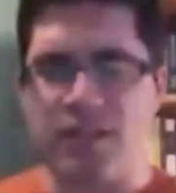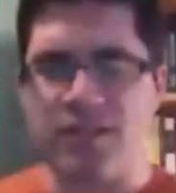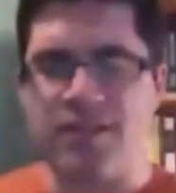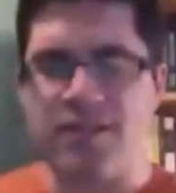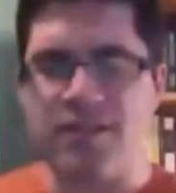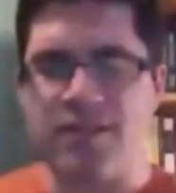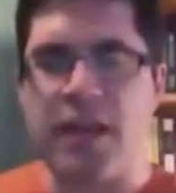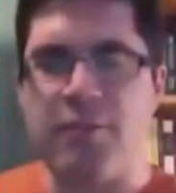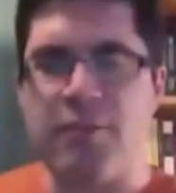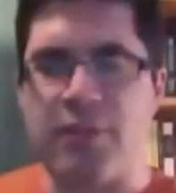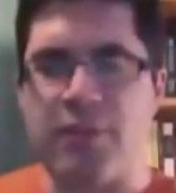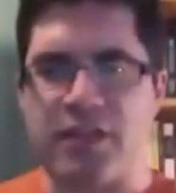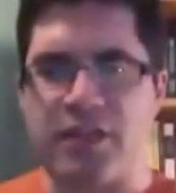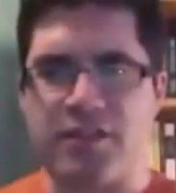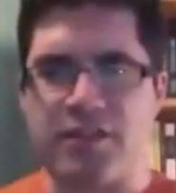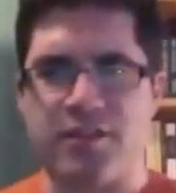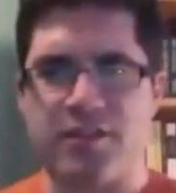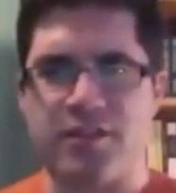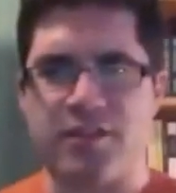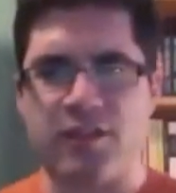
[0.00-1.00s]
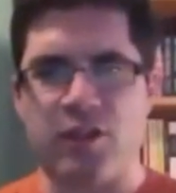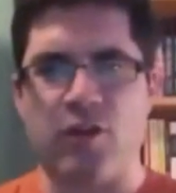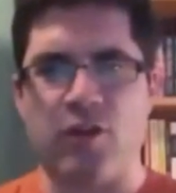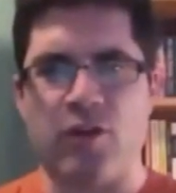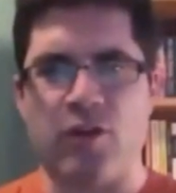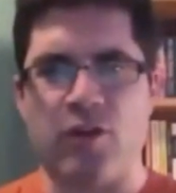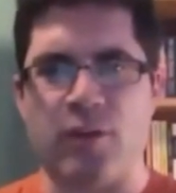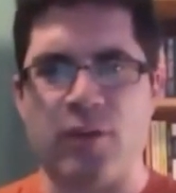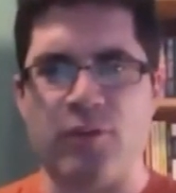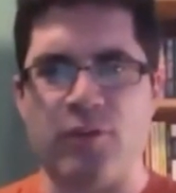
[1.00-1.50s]
sad because, you
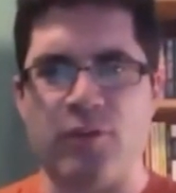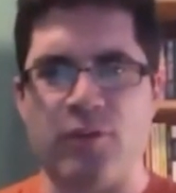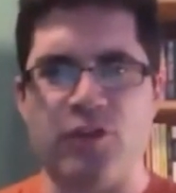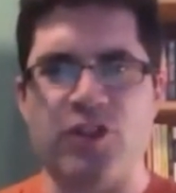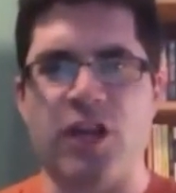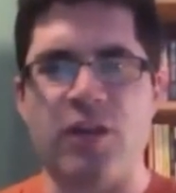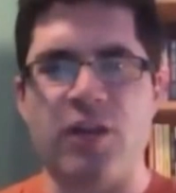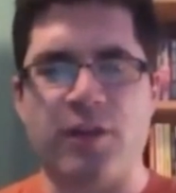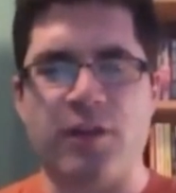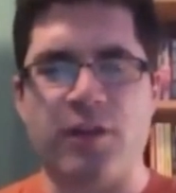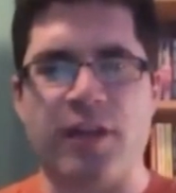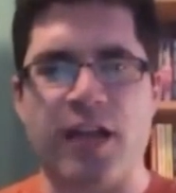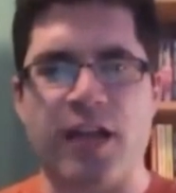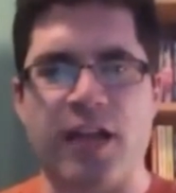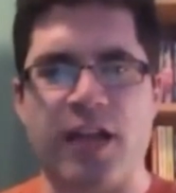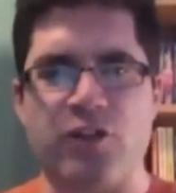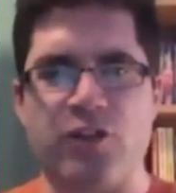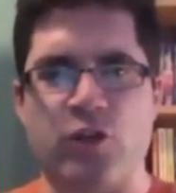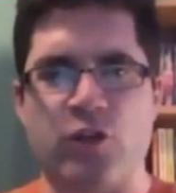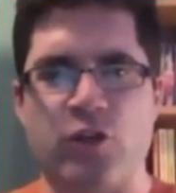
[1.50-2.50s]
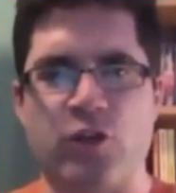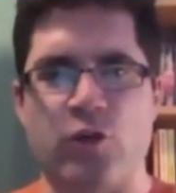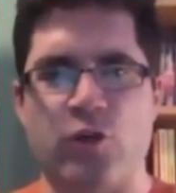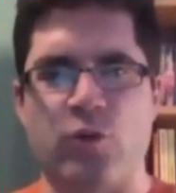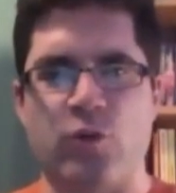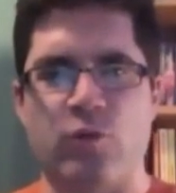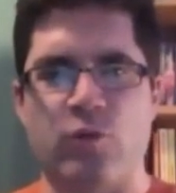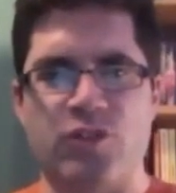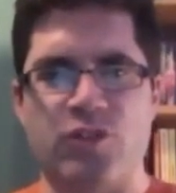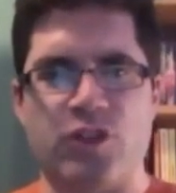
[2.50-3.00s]
know, you're talking about an actor who
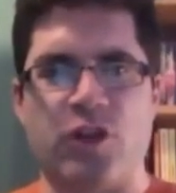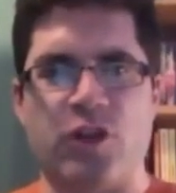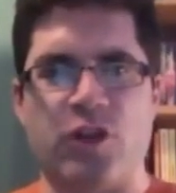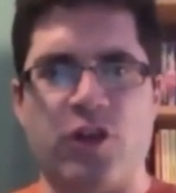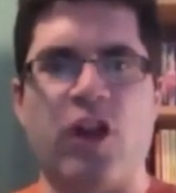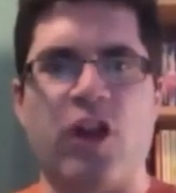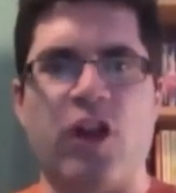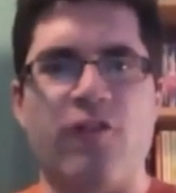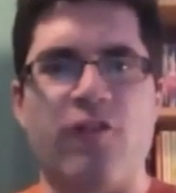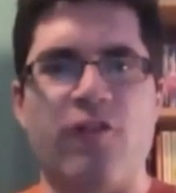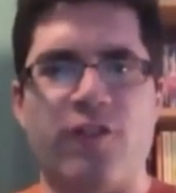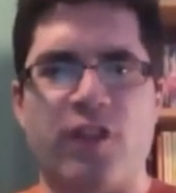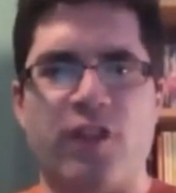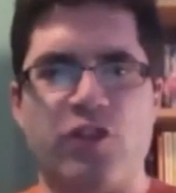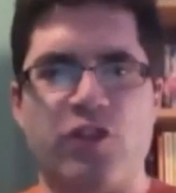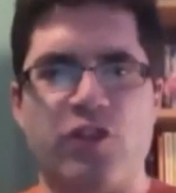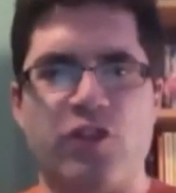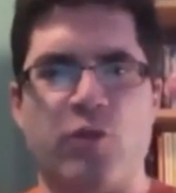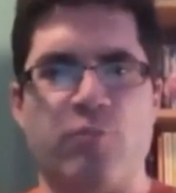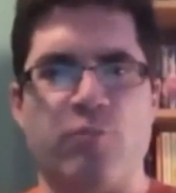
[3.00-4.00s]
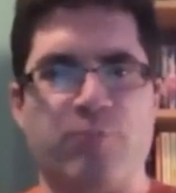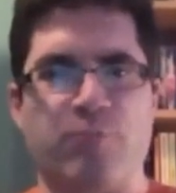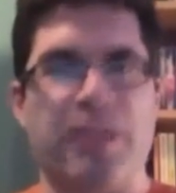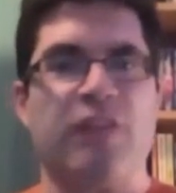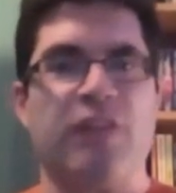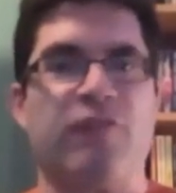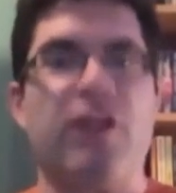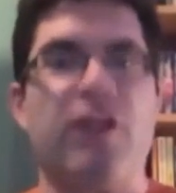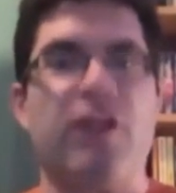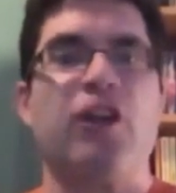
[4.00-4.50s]
started off on that show being
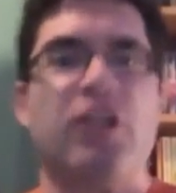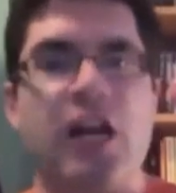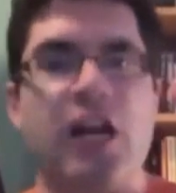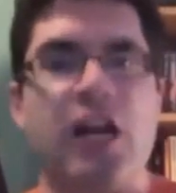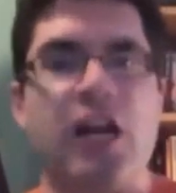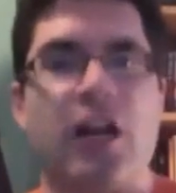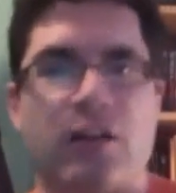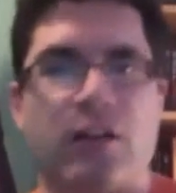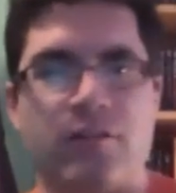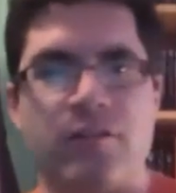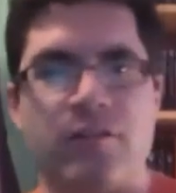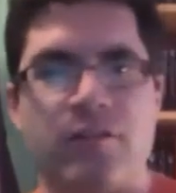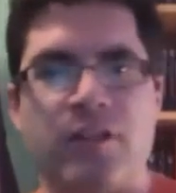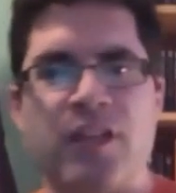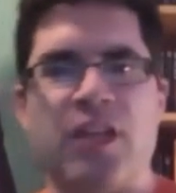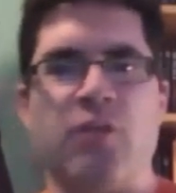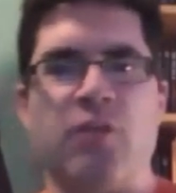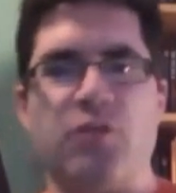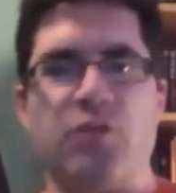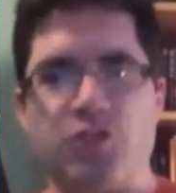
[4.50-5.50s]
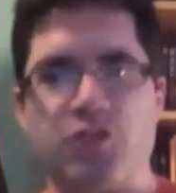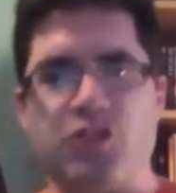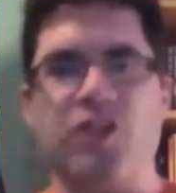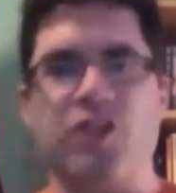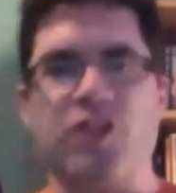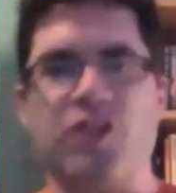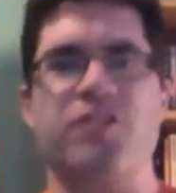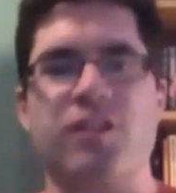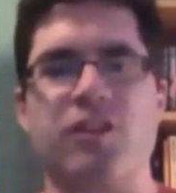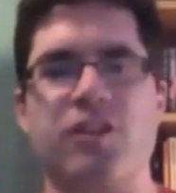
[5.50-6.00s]
very young. He was
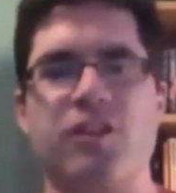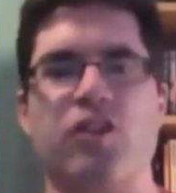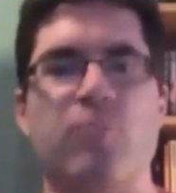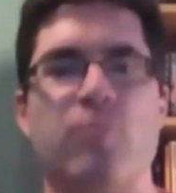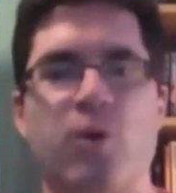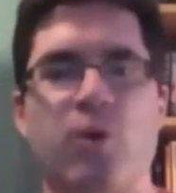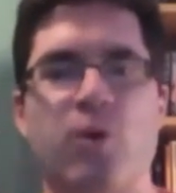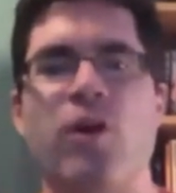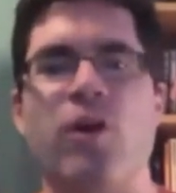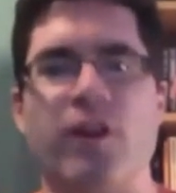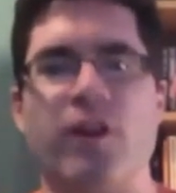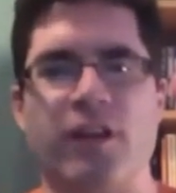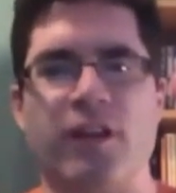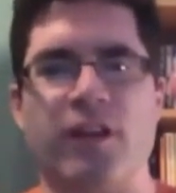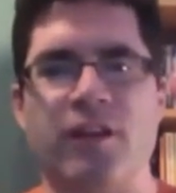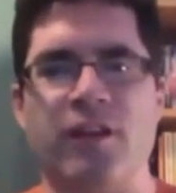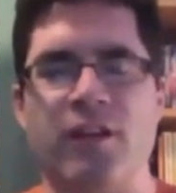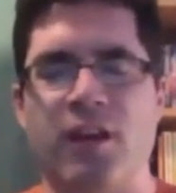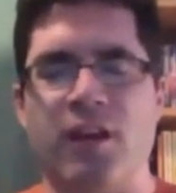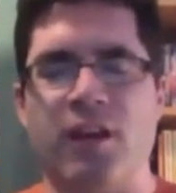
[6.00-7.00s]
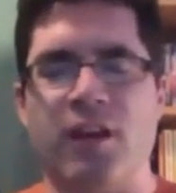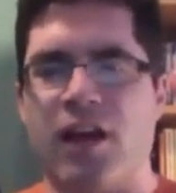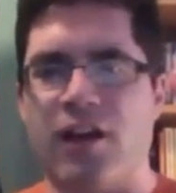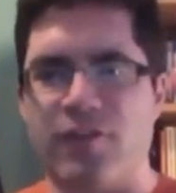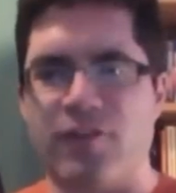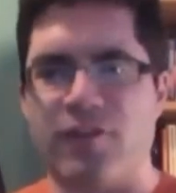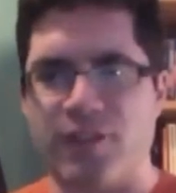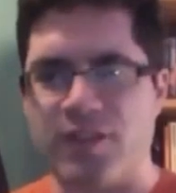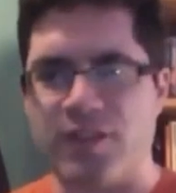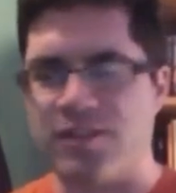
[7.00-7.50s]
just a little boy, if
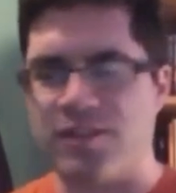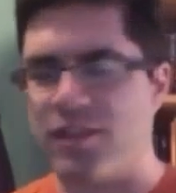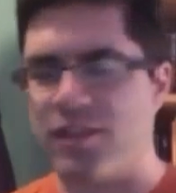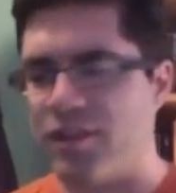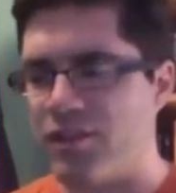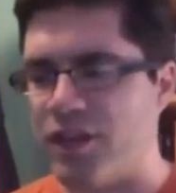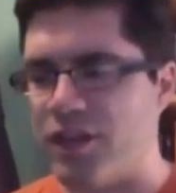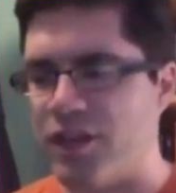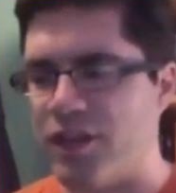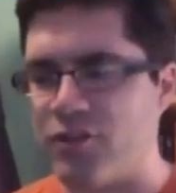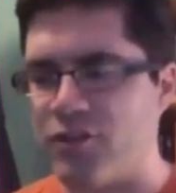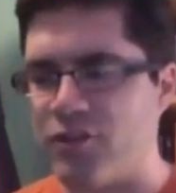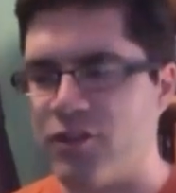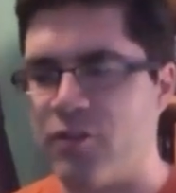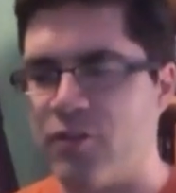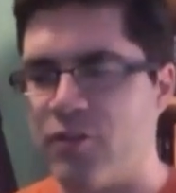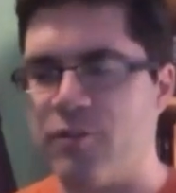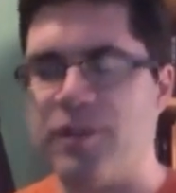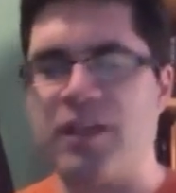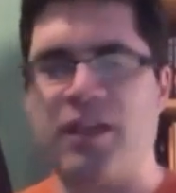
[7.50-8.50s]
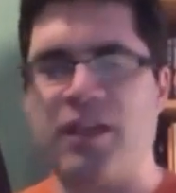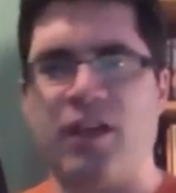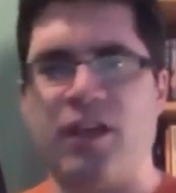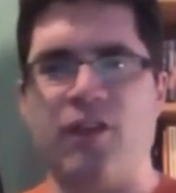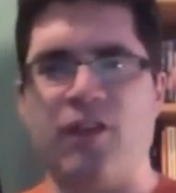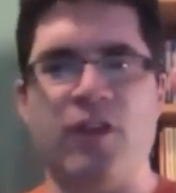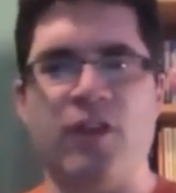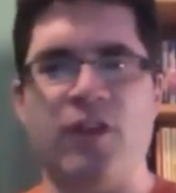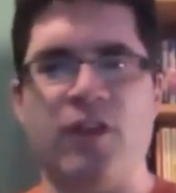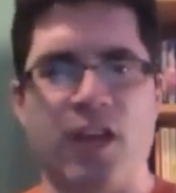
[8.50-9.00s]
that's the character I'm thinking of.
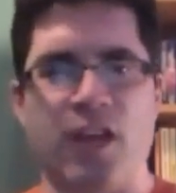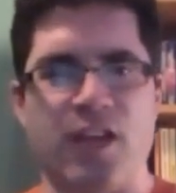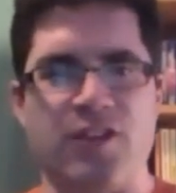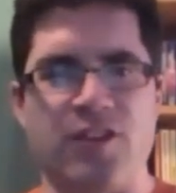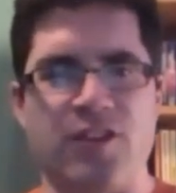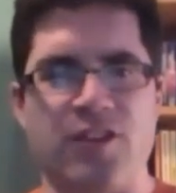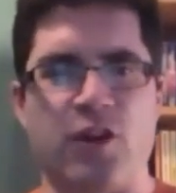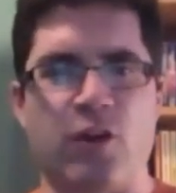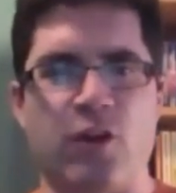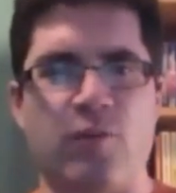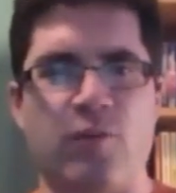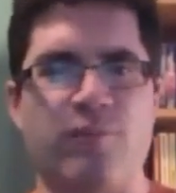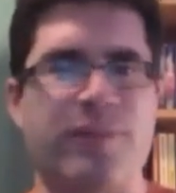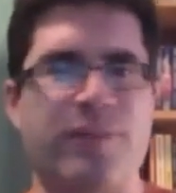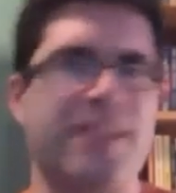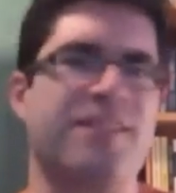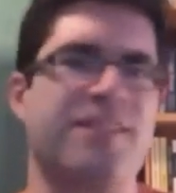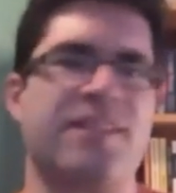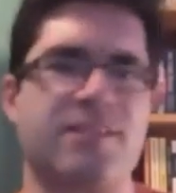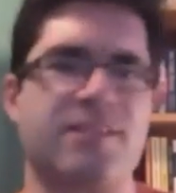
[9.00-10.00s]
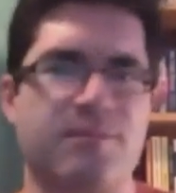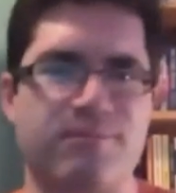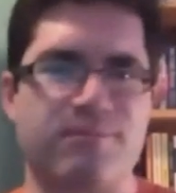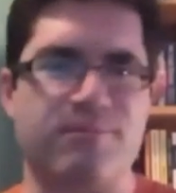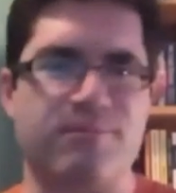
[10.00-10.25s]
Yep. And so this is,